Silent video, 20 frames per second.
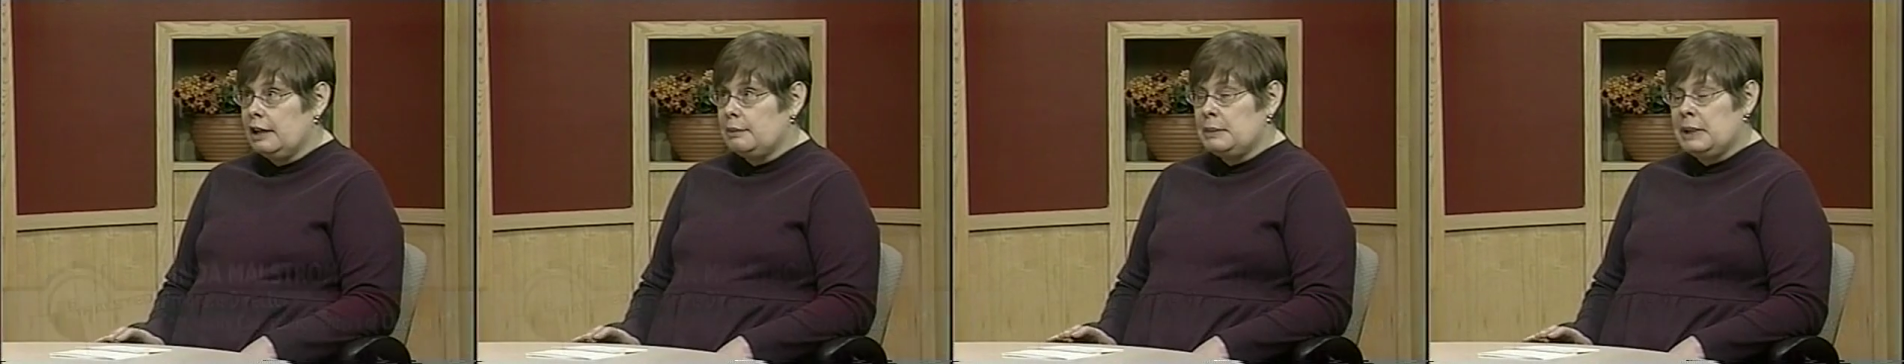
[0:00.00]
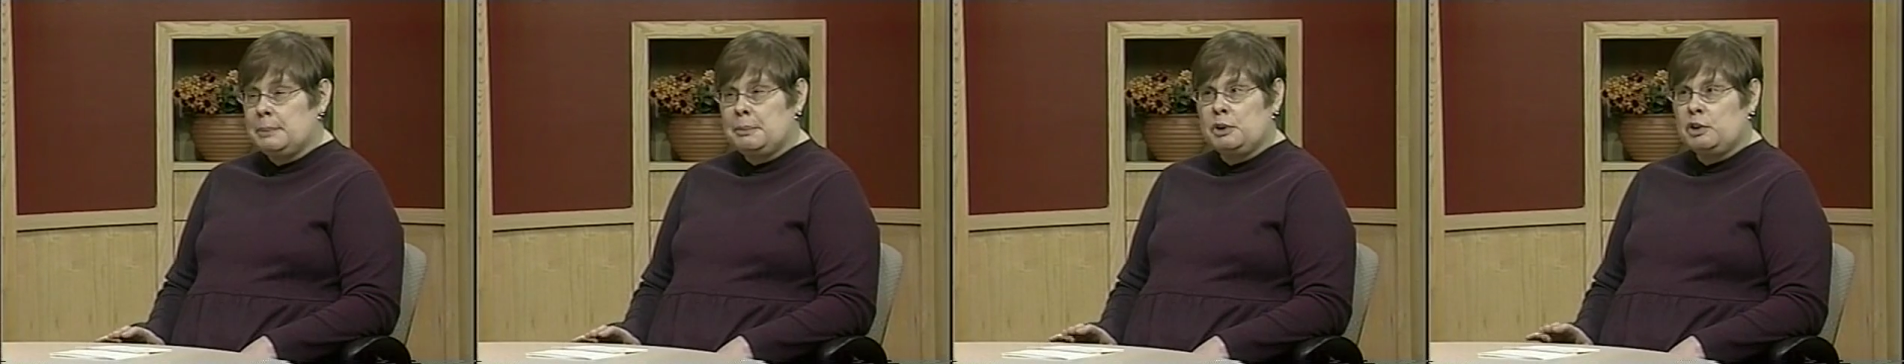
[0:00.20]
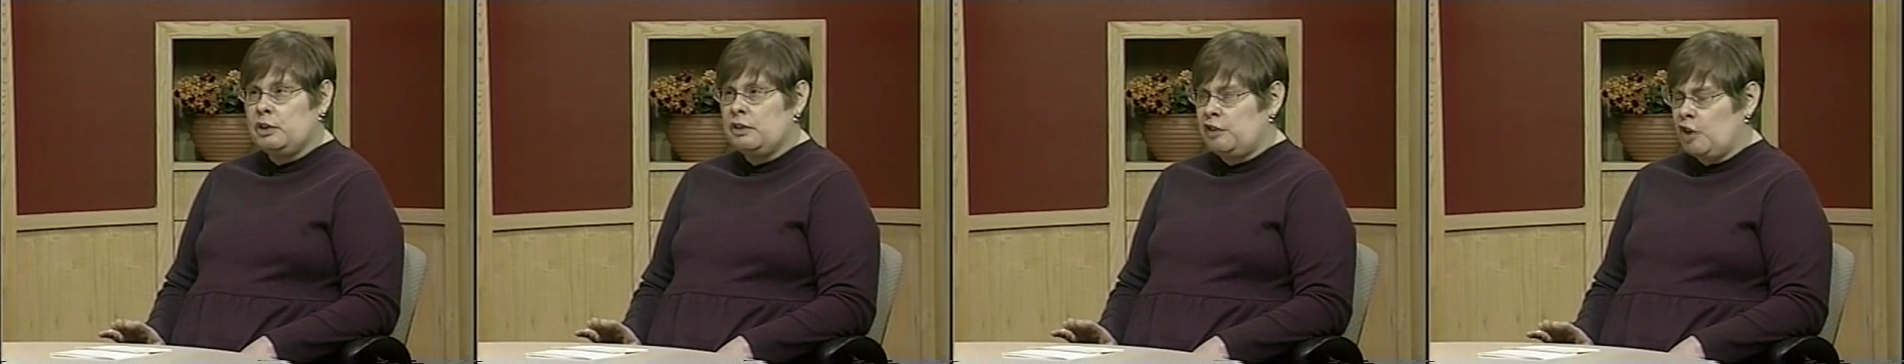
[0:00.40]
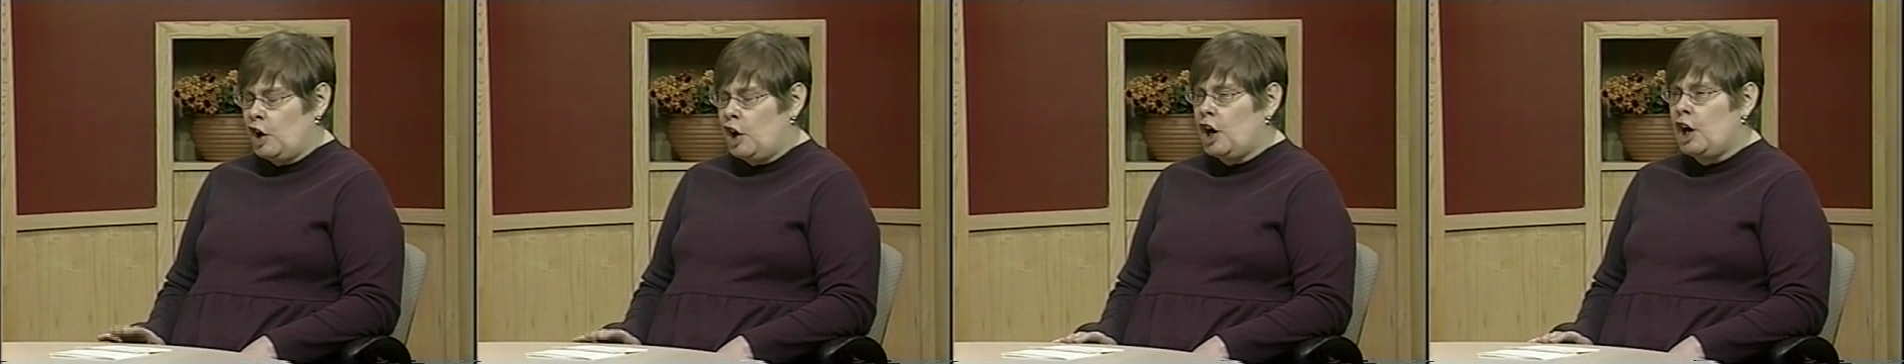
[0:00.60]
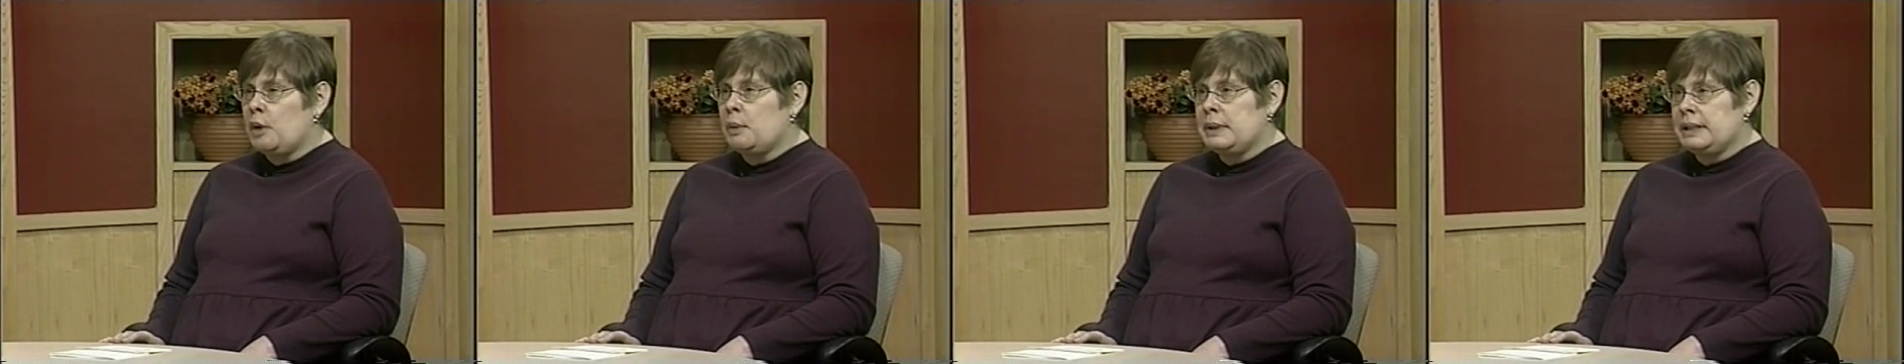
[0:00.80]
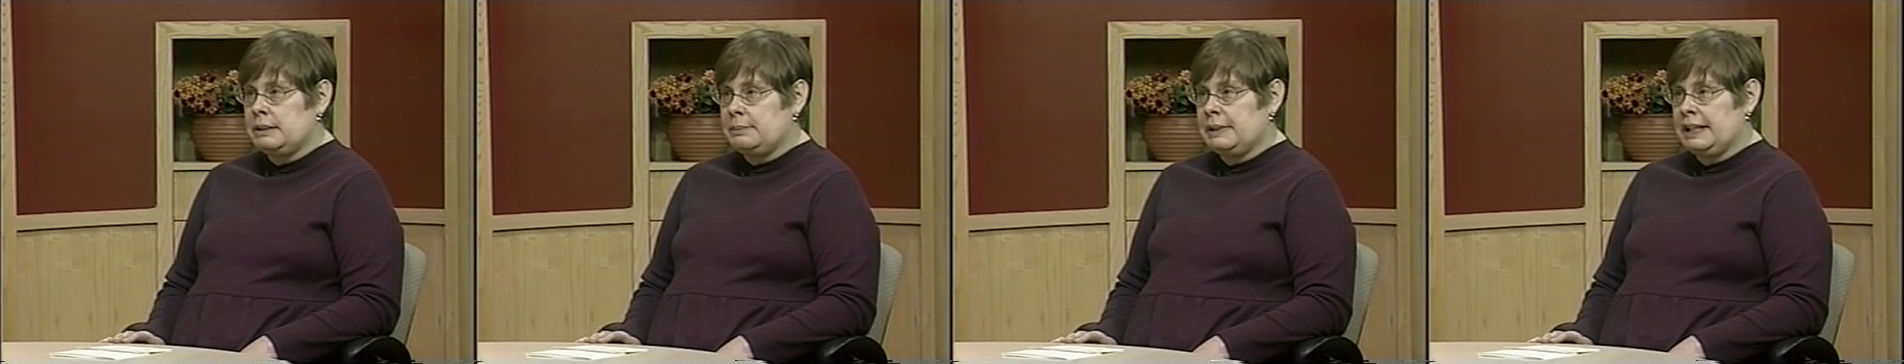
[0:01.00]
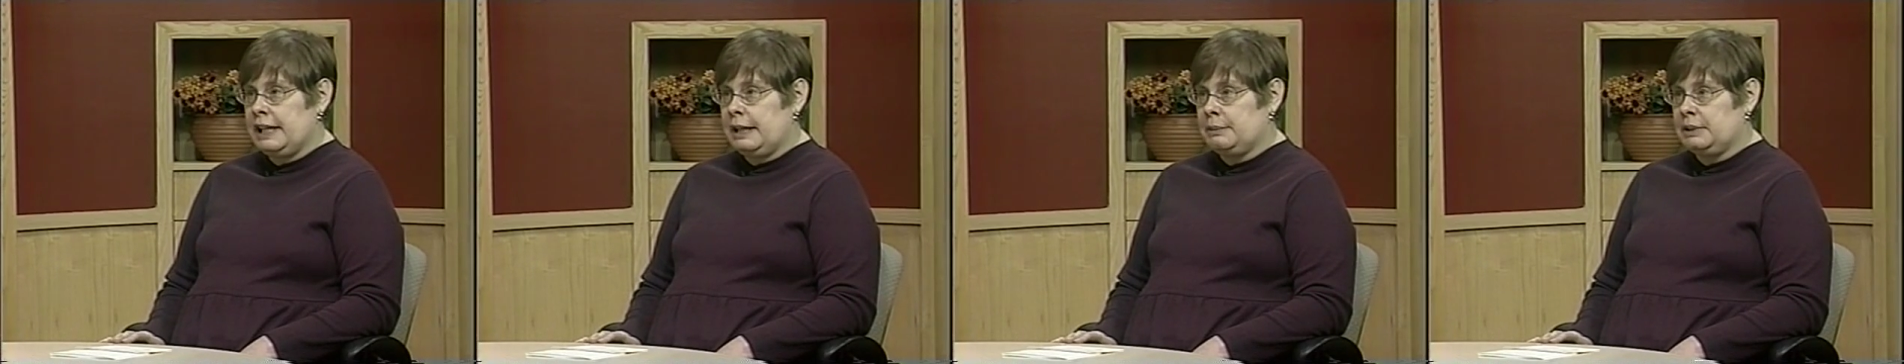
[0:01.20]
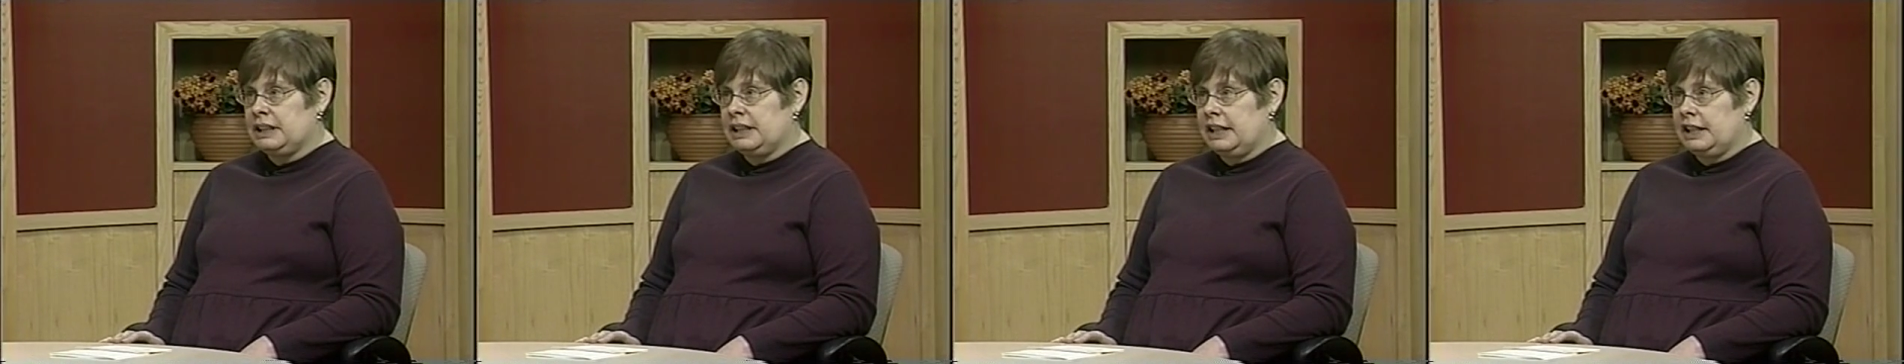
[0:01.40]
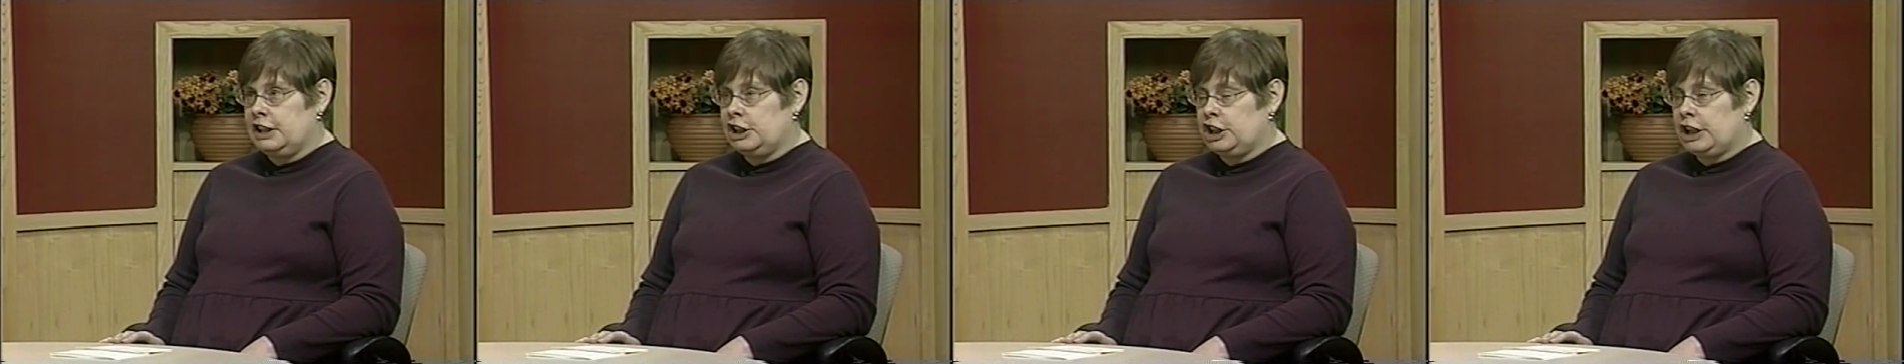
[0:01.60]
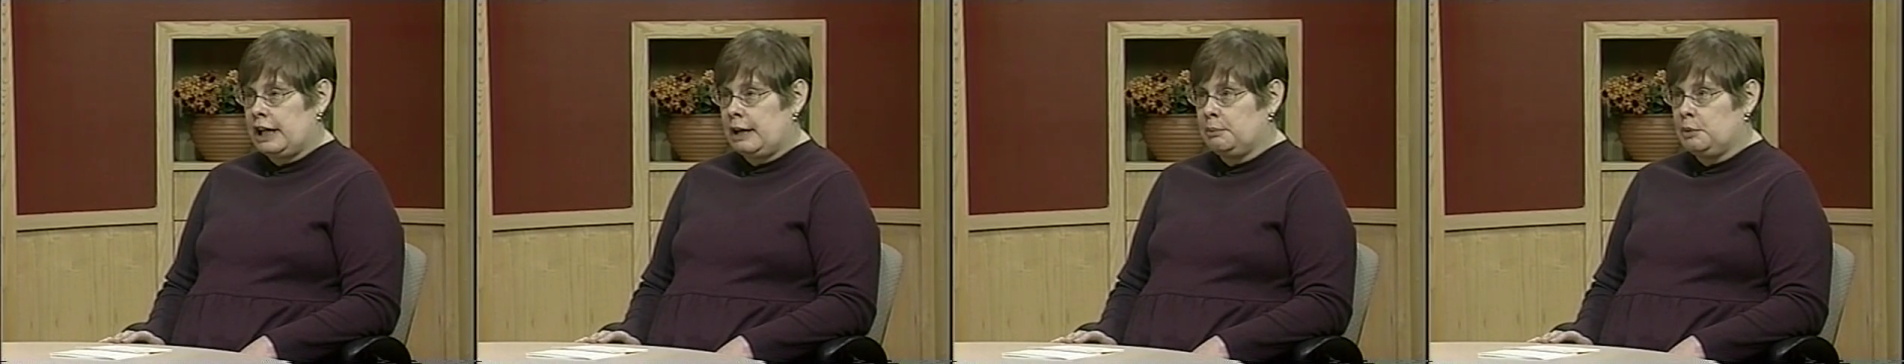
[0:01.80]
People who have always been able to get a
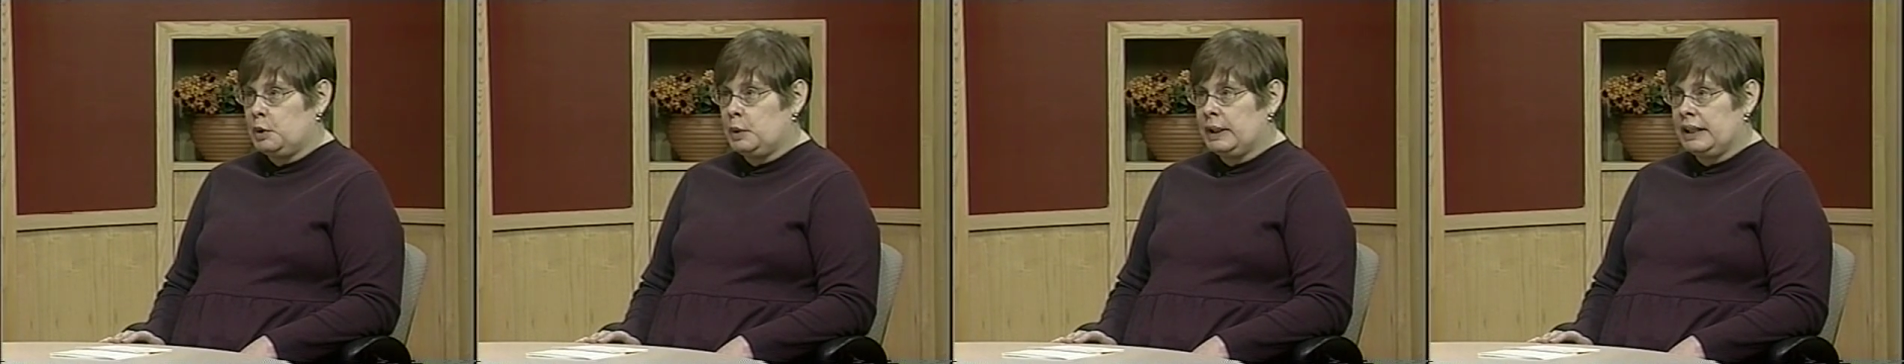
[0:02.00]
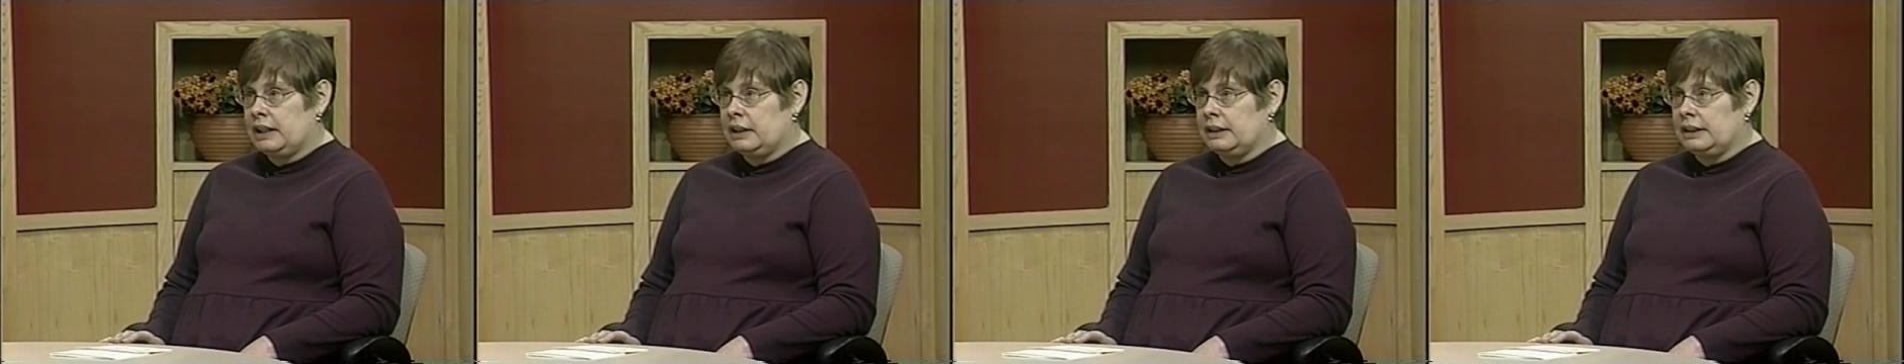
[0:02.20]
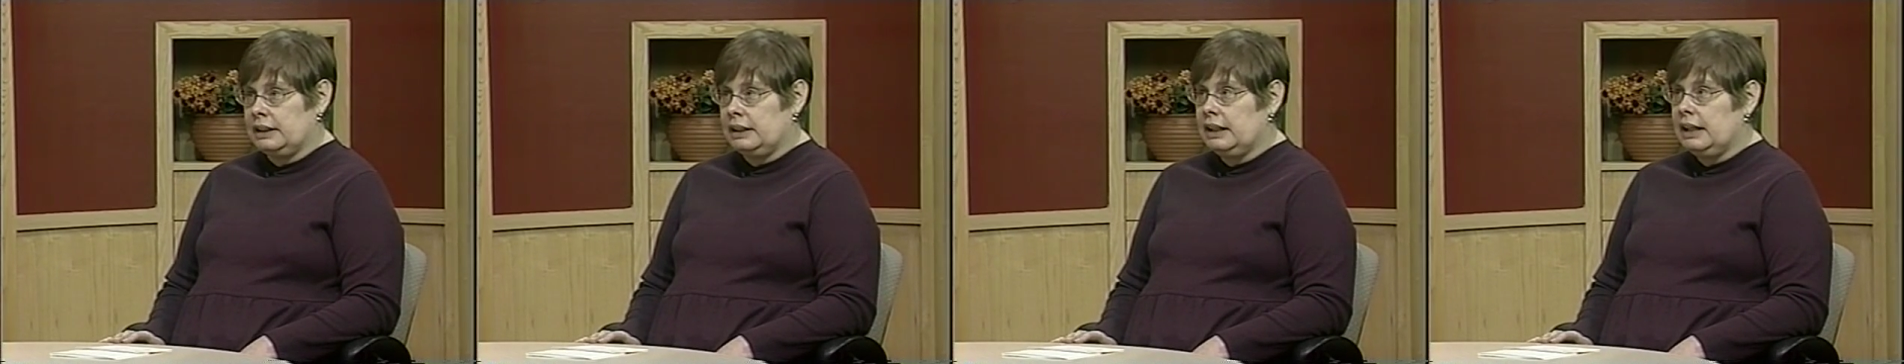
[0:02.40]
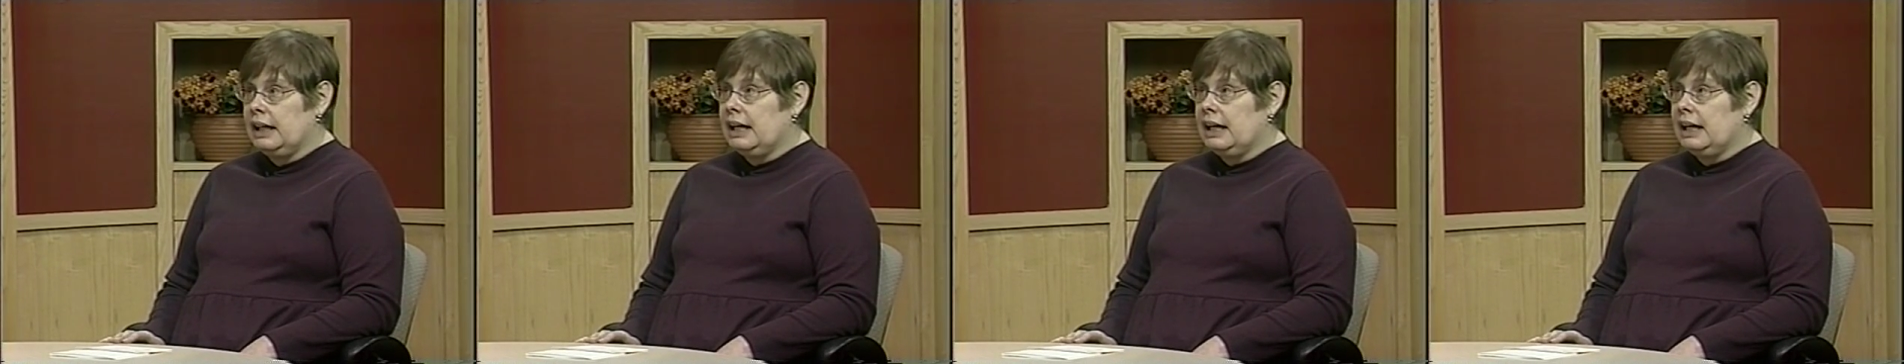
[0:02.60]
job quickly.